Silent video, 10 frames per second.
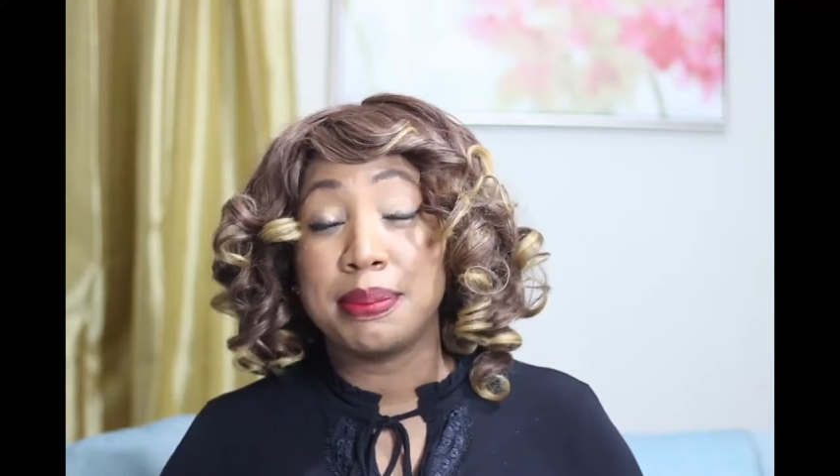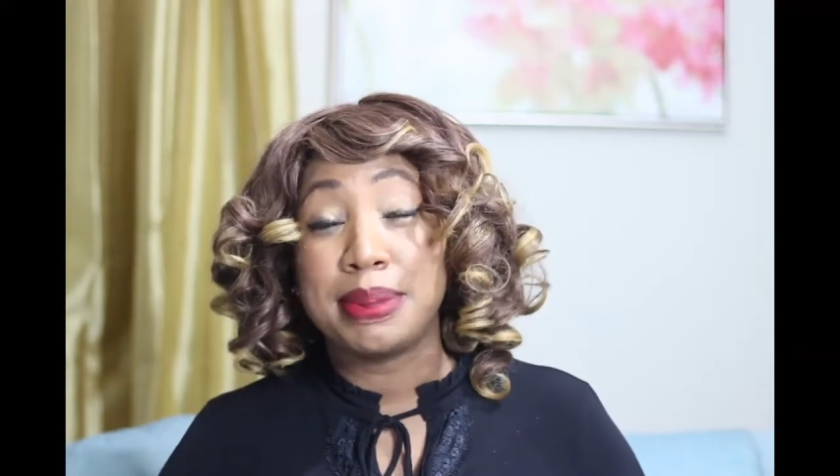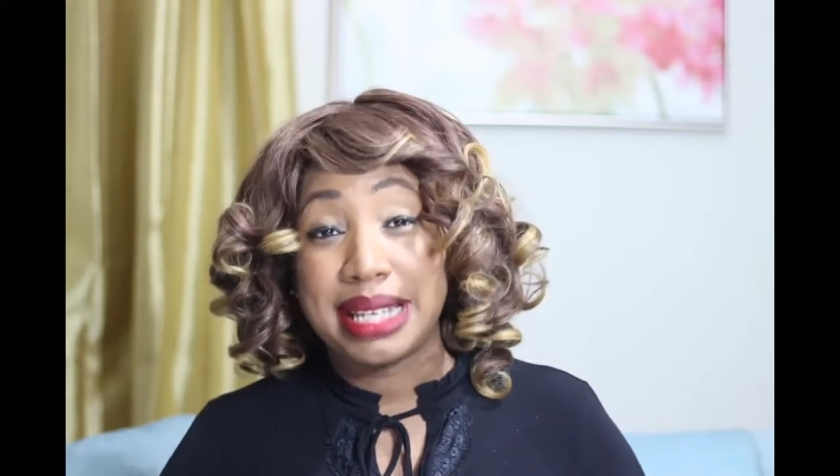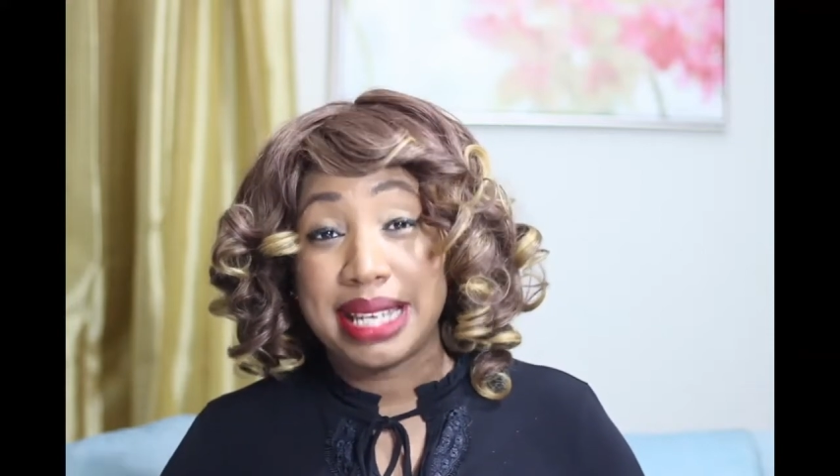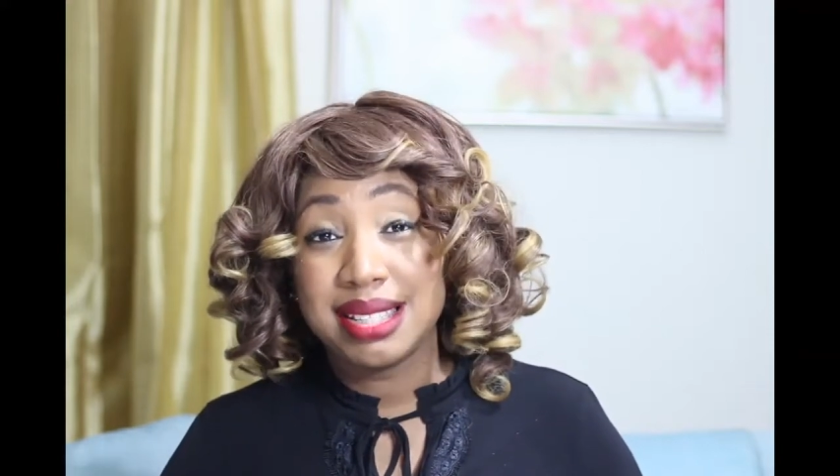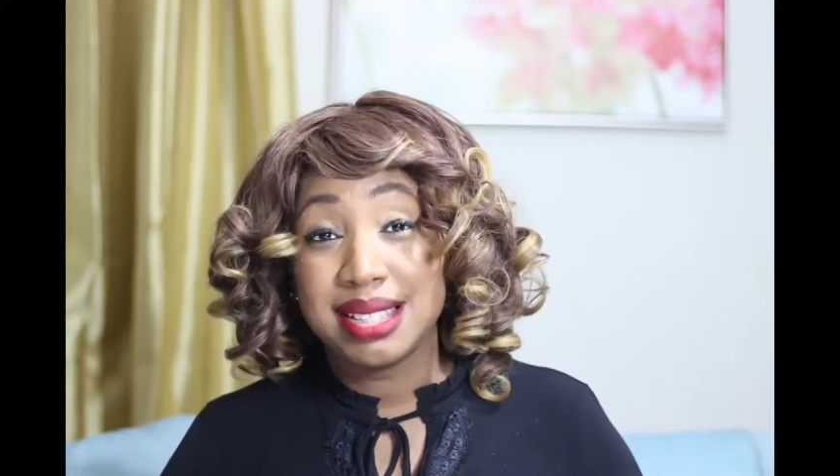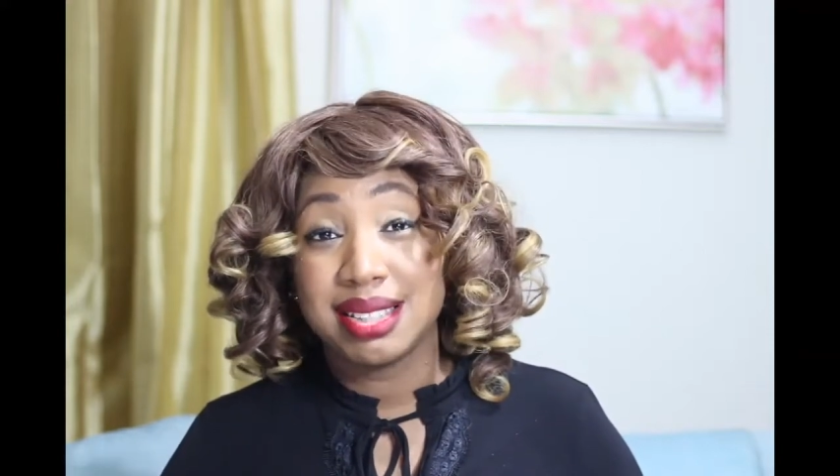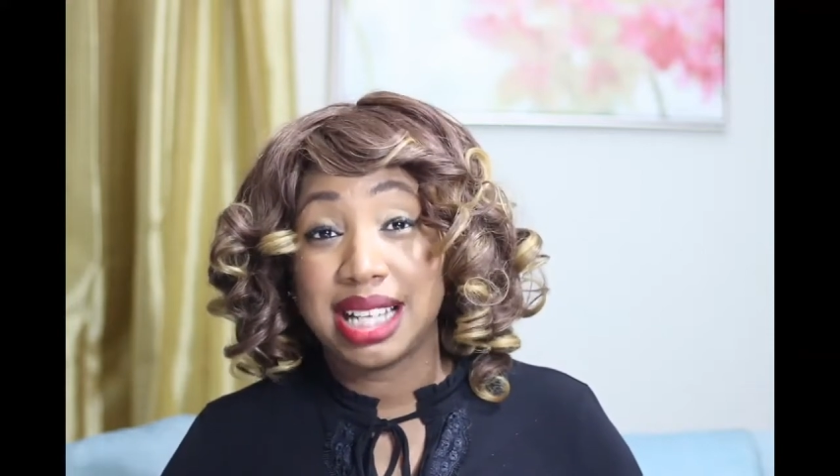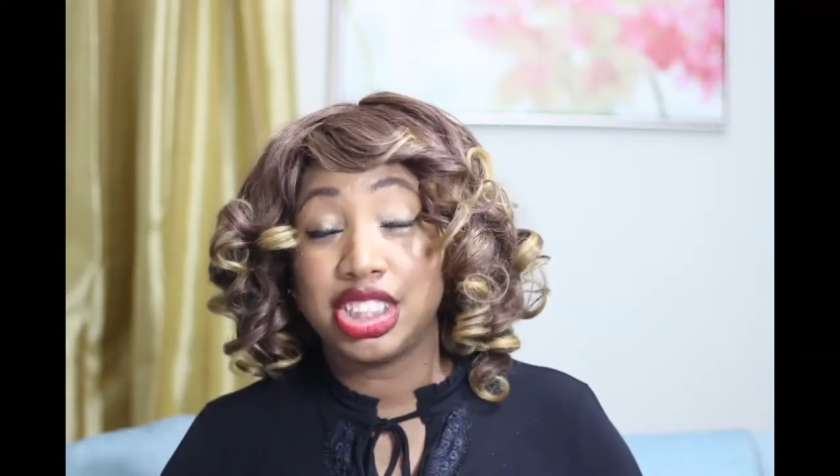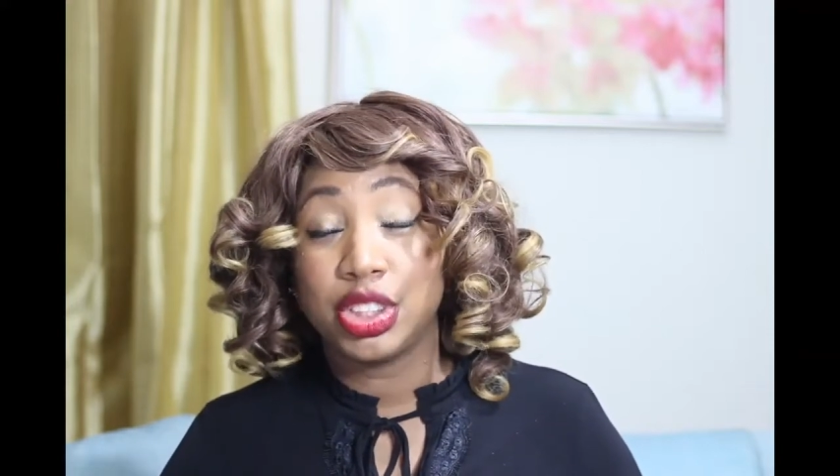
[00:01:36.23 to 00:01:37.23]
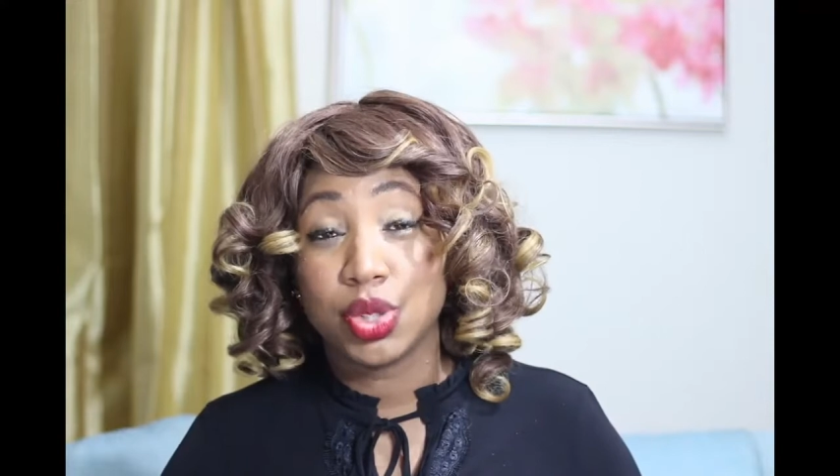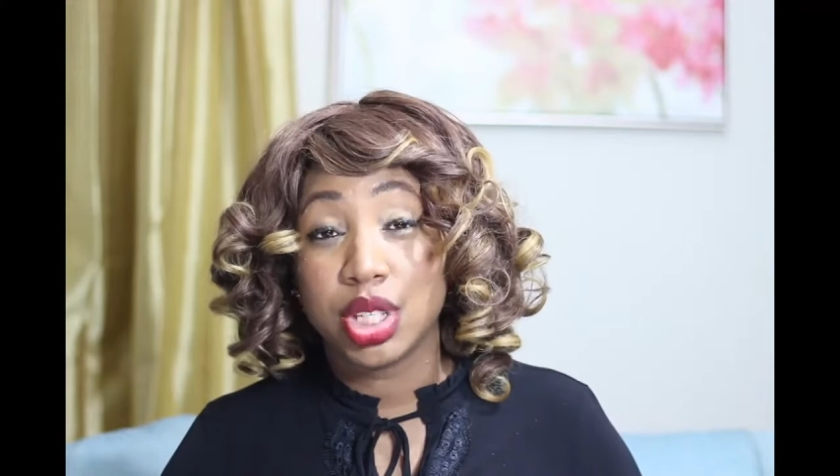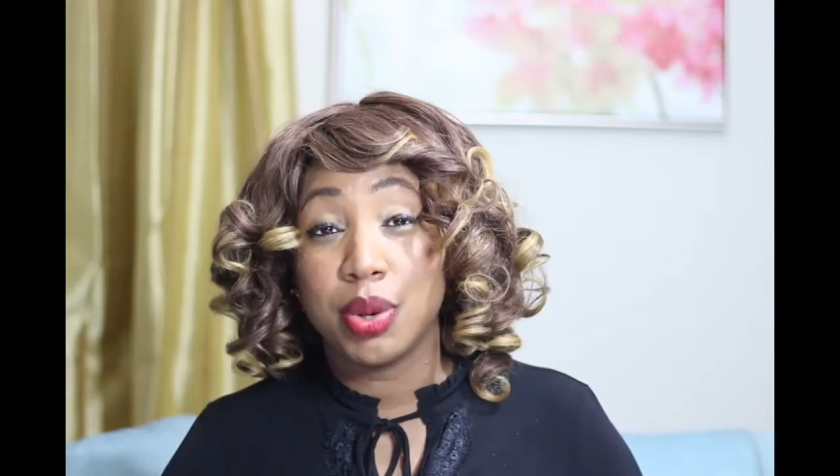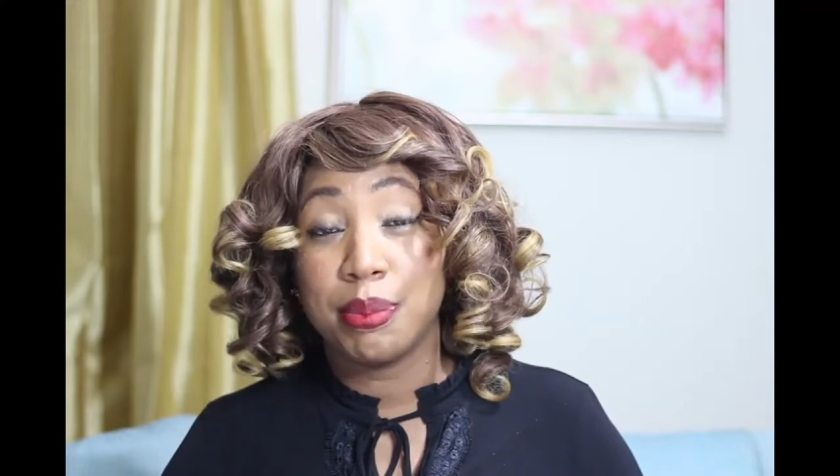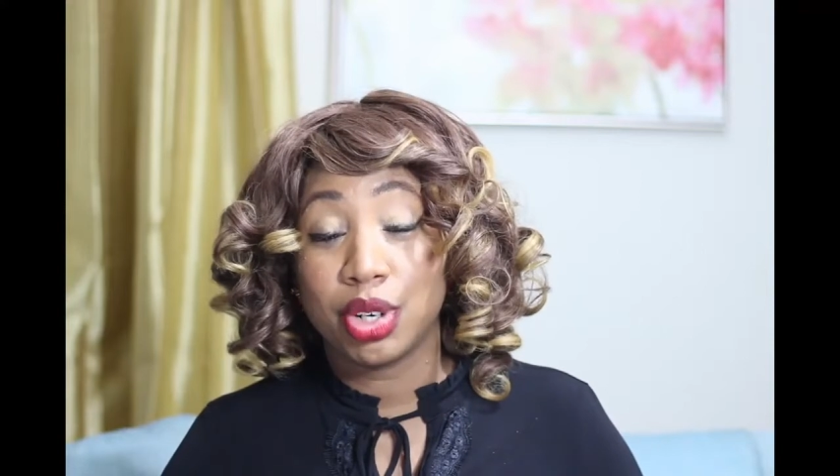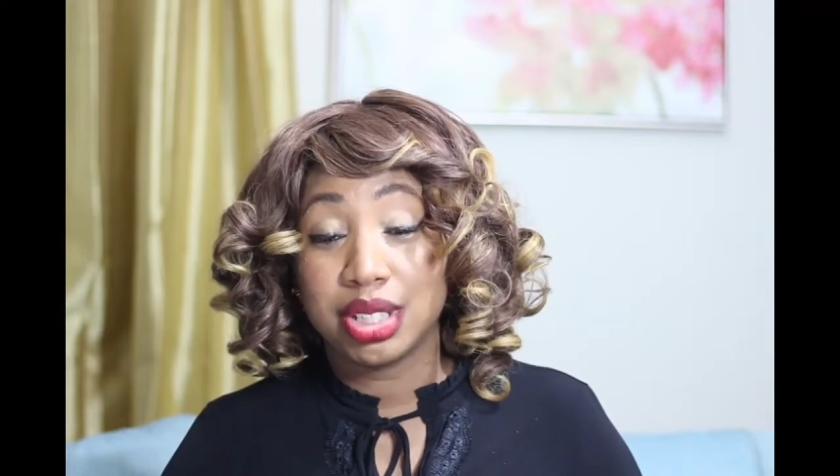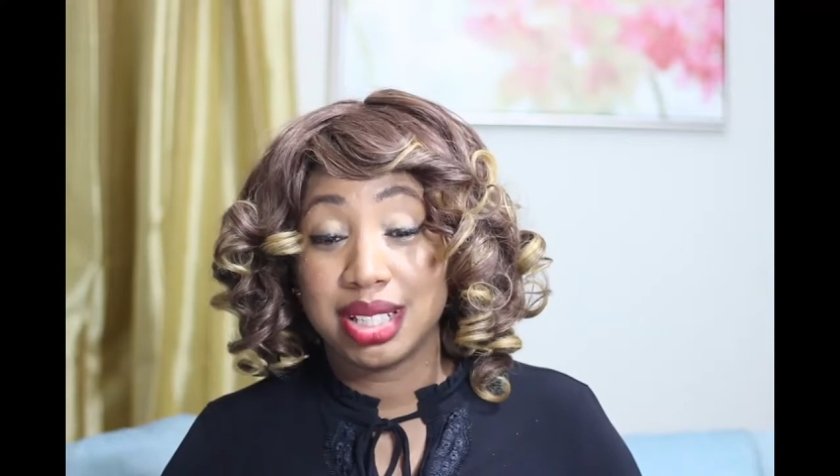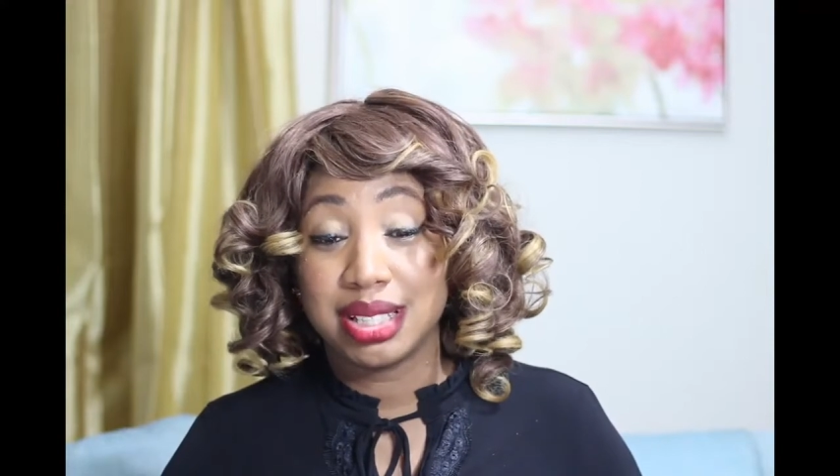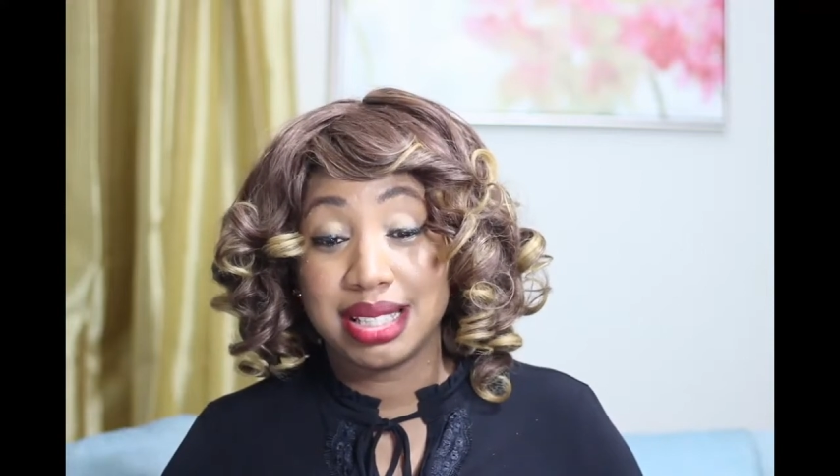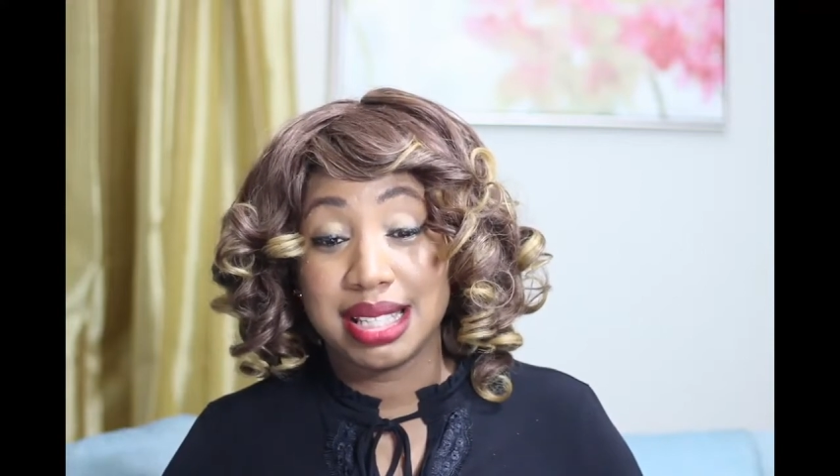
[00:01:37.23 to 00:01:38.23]
place that shows how
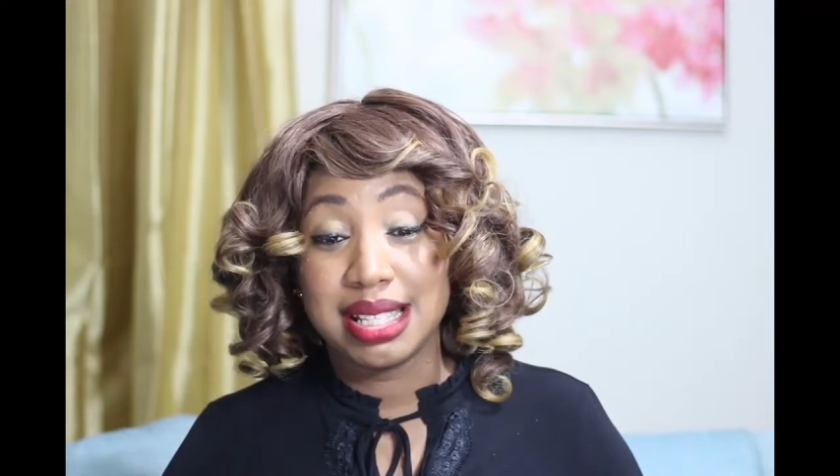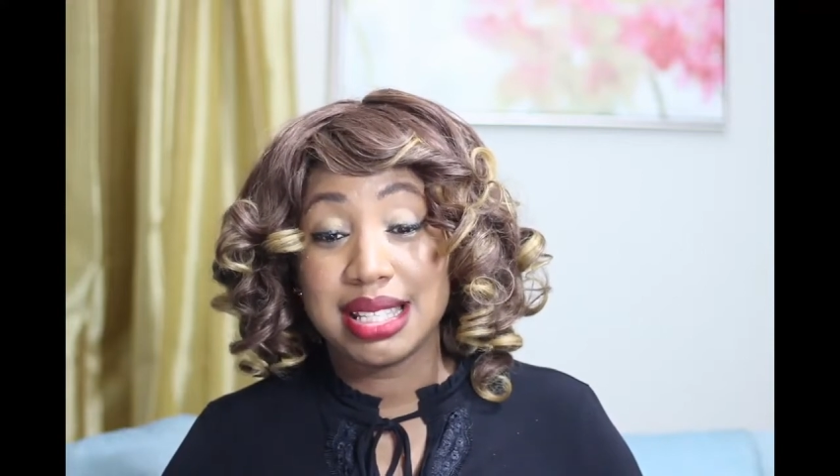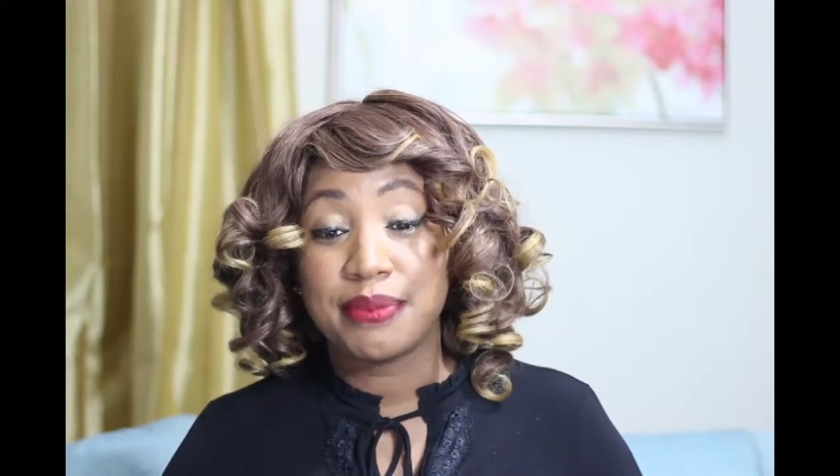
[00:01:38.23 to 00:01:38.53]
important it is.